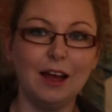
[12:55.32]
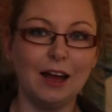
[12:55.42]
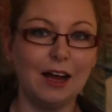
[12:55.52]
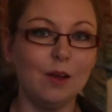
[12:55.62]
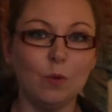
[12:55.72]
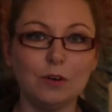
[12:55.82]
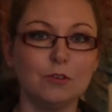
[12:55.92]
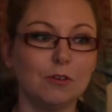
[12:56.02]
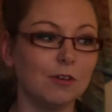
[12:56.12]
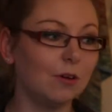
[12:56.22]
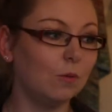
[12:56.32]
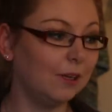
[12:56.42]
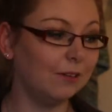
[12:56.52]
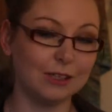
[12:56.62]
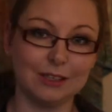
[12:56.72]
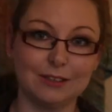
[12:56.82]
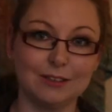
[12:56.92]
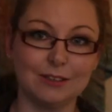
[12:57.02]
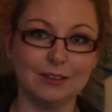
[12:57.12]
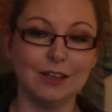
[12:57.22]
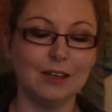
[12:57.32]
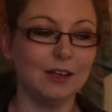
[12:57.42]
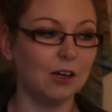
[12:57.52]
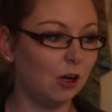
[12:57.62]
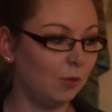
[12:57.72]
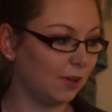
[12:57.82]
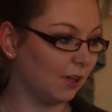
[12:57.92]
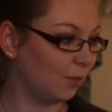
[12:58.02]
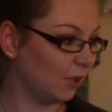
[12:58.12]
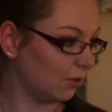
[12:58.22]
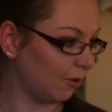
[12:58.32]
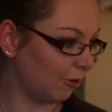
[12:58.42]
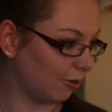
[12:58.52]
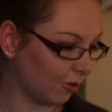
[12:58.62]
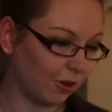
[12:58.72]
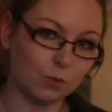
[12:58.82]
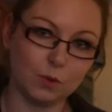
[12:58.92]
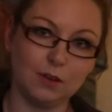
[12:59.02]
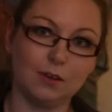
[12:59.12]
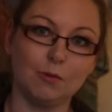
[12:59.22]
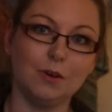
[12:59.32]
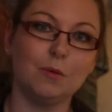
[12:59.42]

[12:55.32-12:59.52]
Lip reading: I want to start weaving. Obviously I'm not going to start with this one.